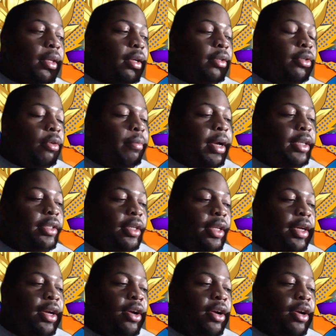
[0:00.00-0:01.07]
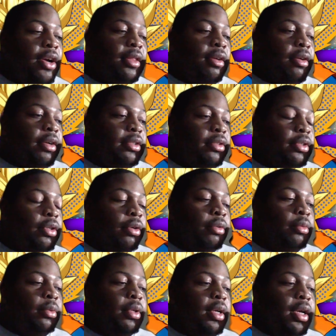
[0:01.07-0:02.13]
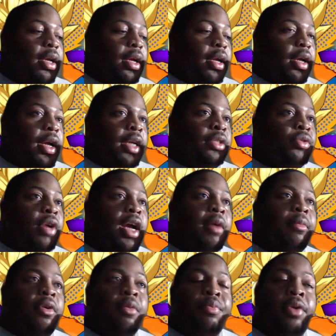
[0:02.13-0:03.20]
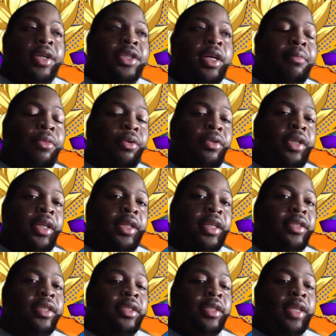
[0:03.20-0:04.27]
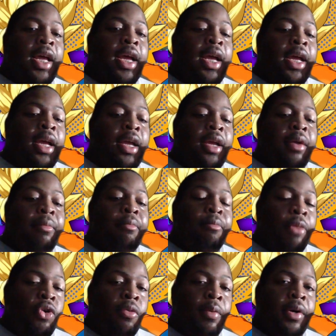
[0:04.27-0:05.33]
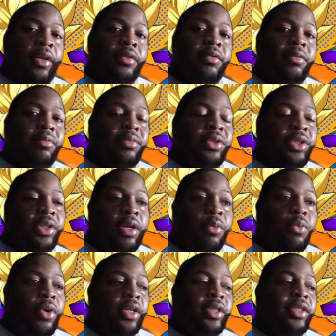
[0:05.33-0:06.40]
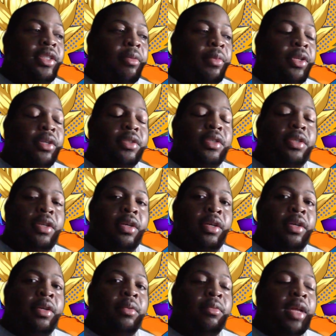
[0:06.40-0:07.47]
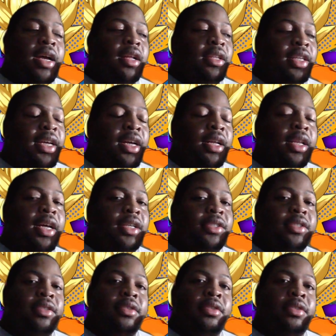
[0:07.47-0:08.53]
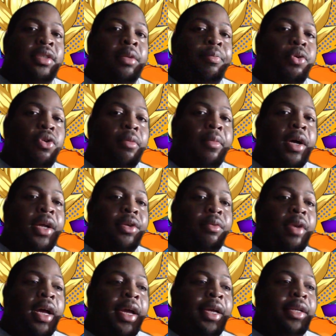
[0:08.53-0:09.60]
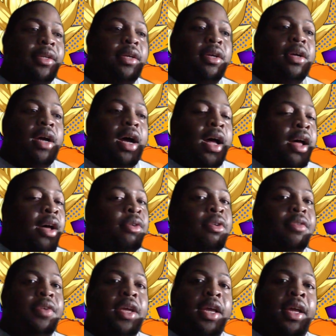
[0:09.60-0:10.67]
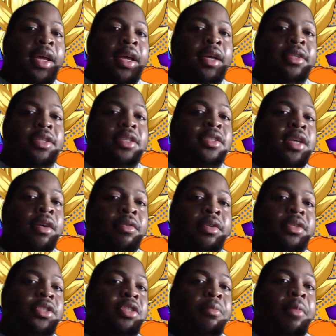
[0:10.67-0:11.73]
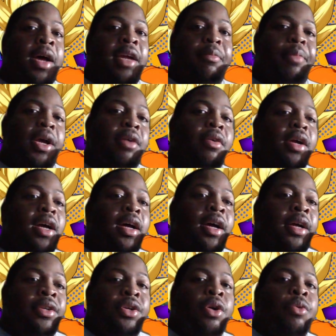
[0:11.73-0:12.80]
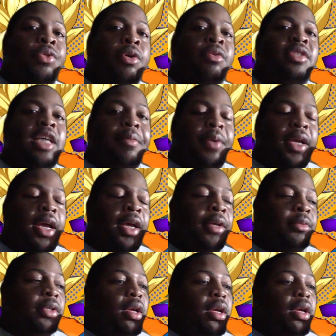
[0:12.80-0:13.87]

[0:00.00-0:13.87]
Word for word: so basically, here are my thoughts. So, in Dragon Ball Project Multi, this is a MOBA, somewhat similar to like a League of Legends, a Pokemon Unite, Honor of Kings, et cetera, Smite, Paragon, you know, those type of games.